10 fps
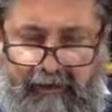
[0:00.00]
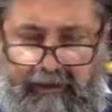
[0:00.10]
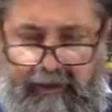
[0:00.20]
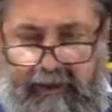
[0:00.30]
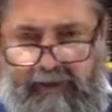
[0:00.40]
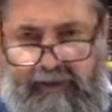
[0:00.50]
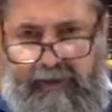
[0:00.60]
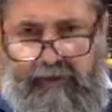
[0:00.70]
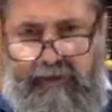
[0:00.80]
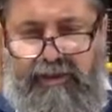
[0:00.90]
And as we
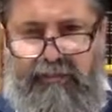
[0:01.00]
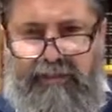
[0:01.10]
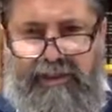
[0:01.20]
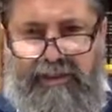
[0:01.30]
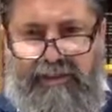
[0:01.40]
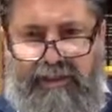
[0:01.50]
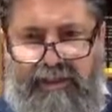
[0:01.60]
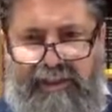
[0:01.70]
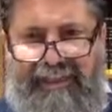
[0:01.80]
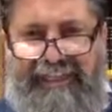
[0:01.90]
know, the Shabbat is
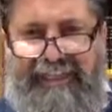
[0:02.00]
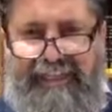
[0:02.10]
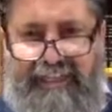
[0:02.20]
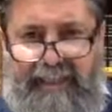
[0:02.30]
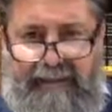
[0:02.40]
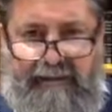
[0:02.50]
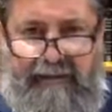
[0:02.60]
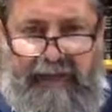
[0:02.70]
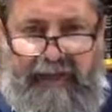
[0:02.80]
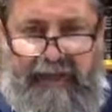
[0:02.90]
Parashat Kitetse
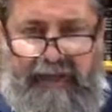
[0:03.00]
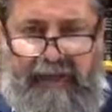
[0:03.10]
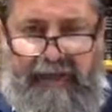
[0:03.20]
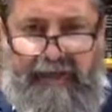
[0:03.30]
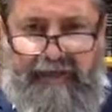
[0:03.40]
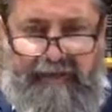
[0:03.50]
al Milchama.